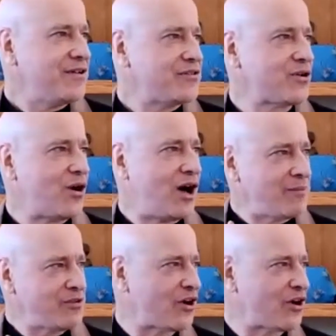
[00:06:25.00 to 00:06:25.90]
So all
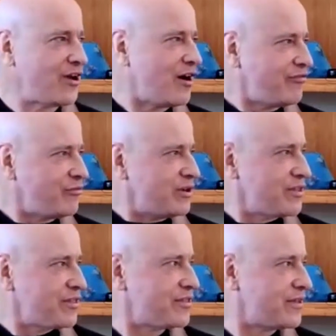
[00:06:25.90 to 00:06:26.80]
I'm starting off
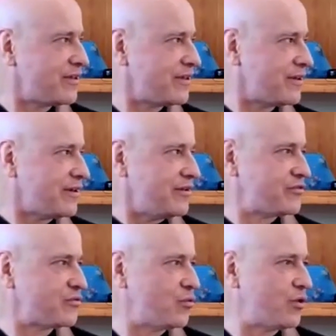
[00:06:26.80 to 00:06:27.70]
with
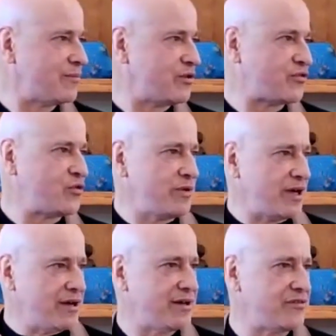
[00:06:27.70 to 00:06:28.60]
is what I'm
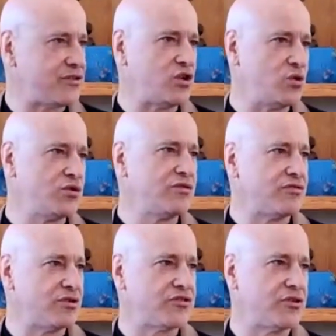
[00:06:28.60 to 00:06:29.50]
assuming is a
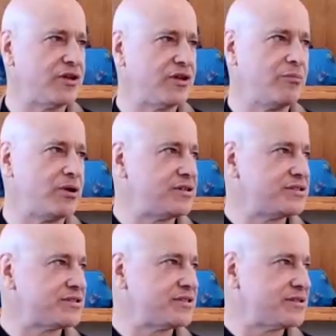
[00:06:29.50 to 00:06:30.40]
universal
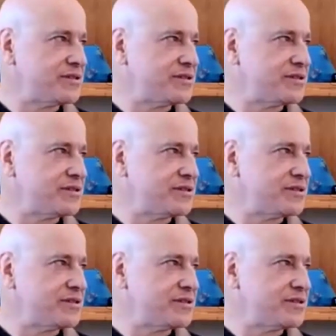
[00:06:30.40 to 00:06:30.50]
impulse.